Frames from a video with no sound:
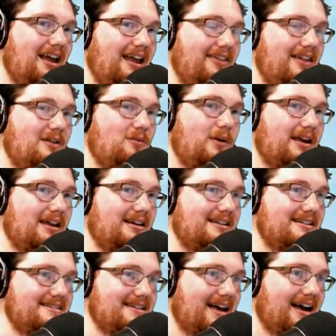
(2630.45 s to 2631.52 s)
And then we can
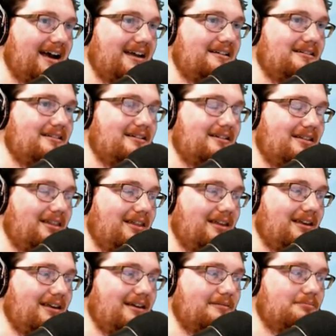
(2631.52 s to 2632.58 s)
design
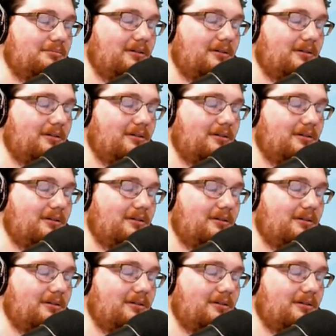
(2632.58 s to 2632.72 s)
the